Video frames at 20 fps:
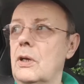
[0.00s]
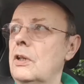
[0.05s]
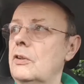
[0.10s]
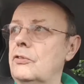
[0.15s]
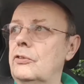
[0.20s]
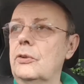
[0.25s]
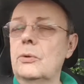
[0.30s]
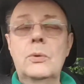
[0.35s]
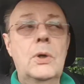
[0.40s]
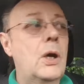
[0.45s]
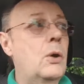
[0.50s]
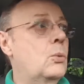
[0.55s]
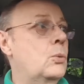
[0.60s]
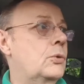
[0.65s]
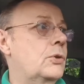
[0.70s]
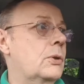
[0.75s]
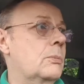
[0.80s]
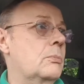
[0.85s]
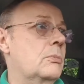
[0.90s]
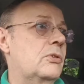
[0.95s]
I still
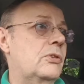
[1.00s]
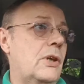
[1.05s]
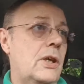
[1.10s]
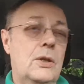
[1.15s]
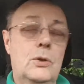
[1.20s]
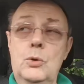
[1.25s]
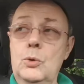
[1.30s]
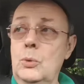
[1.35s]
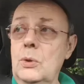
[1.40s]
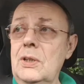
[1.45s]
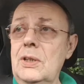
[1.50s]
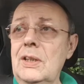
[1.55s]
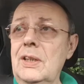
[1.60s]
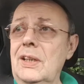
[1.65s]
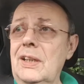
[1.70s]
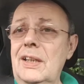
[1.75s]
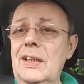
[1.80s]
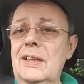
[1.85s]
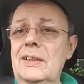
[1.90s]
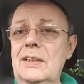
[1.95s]
hold them. So
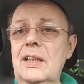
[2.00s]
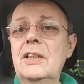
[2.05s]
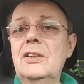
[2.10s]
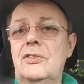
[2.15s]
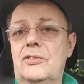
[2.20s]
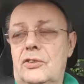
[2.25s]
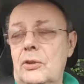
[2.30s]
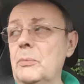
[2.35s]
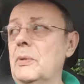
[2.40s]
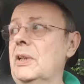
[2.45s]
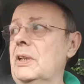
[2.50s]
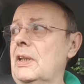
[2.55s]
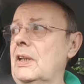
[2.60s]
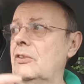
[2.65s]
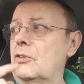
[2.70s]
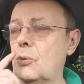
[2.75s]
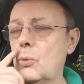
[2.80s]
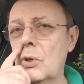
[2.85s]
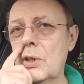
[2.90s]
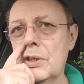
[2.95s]
to me,
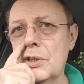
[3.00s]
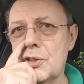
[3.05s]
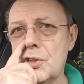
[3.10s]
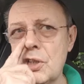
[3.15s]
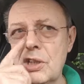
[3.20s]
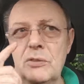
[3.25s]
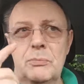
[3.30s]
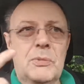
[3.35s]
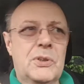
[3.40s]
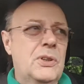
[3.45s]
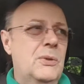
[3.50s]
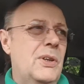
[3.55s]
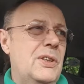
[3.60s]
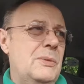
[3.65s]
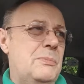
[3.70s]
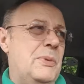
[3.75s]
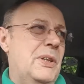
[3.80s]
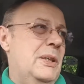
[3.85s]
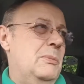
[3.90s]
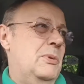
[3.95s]
that's quite an achievement.
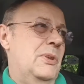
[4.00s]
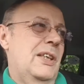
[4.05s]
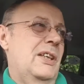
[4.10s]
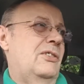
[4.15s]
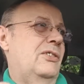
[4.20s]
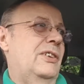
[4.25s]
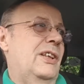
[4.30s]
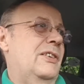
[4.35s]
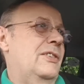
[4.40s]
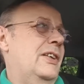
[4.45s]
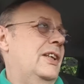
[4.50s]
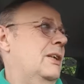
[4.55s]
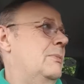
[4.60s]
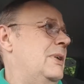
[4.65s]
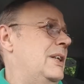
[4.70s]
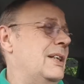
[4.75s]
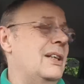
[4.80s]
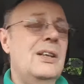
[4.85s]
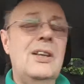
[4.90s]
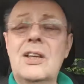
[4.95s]
Other people, that's nothing. I
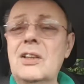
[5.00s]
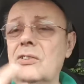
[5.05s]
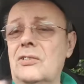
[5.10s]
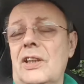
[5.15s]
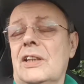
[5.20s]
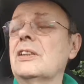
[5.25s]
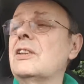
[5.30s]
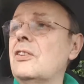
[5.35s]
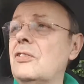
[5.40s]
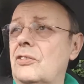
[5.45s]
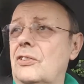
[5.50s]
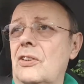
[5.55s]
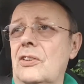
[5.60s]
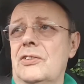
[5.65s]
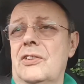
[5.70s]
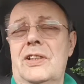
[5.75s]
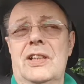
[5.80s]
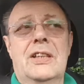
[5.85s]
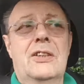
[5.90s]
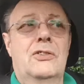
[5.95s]
mean, like I said, this
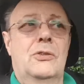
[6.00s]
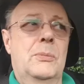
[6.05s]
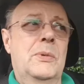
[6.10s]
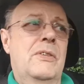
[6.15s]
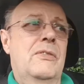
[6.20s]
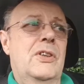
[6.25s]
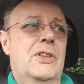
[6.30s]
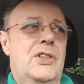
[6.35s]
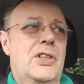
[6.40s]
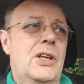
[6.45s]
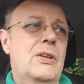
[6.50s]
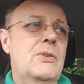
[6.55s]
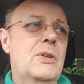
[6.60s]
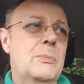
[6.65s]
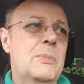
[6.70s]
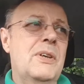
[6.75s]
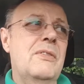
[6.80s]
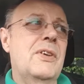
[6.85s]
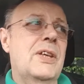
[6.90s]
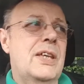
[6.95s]
started out as a bit of a joke, a
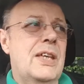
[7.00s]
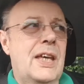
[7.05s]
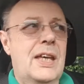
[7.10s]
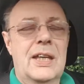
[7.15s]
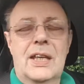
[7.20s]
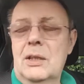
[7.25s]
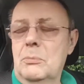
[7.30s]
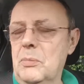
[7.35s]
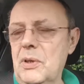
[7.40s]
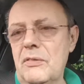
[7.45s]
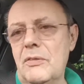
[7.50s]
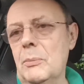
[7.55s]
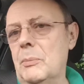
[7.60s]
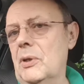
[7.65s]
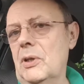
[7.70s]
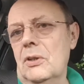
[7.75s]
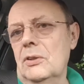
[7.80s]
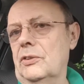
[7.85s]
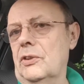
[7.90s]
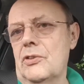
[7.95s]
bit of a gag, a bit of a
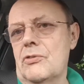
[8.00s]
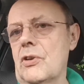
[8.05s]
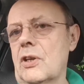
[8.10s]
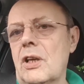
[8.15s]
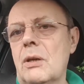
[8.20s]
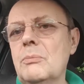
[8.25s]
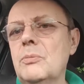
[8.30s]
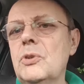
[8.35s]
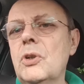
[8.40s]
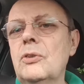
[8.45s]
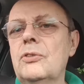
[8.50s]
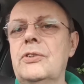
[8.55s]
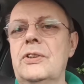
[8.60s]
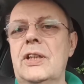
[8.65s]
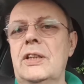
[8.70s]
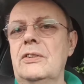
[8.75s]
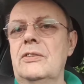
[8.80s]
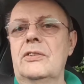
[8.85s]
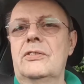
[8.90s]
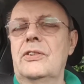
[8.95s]
party trick. I'm not an
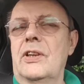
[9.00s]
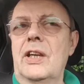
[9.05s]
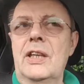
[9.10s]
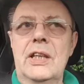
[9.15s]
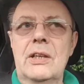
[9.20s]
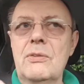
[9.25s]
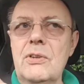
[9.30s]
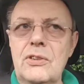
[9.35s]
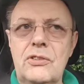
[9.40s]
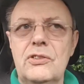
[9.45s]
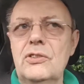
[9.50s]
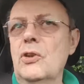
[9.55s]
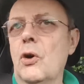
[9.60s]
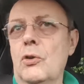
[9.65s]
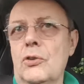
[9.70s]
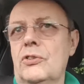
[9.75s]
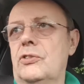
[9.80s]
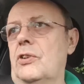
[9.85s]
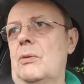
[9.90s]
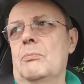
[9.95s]
entertainer. It's
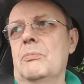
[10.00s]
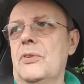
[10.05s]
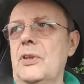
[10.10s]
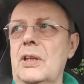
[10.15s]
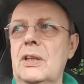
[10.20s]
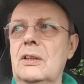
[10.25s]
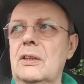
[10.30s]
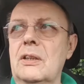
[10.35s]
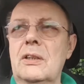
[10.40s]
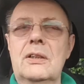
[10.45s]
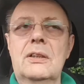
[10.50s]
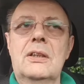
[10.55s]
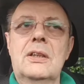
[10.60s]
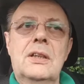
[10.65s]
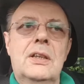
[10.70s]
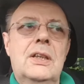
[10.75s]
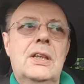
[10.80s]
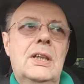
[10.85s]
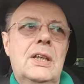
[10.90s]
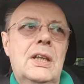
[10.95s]
not something that
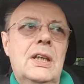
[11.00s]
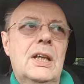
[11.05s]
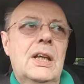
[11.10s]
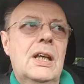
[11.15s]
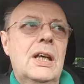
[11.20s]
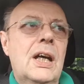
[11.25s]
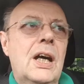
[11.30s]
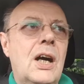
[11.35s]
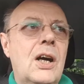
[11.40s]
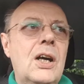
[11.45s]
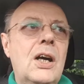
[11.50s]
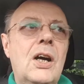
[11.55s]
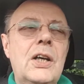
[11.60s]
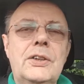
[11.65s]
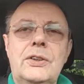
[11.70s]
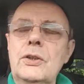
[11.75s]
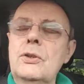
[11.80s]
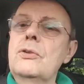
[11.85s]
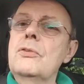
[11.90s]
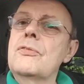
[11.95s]
I, I
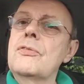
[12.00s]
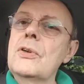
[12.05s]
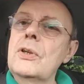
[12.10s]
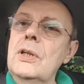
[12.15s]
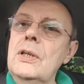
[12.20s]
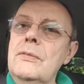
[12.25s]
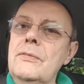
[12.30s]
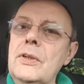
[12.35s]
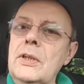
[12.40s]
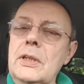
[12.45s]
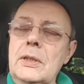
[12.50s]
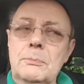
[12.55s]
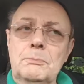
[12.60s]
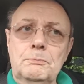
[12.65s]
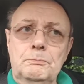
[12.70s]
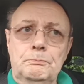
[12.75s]
do for a living.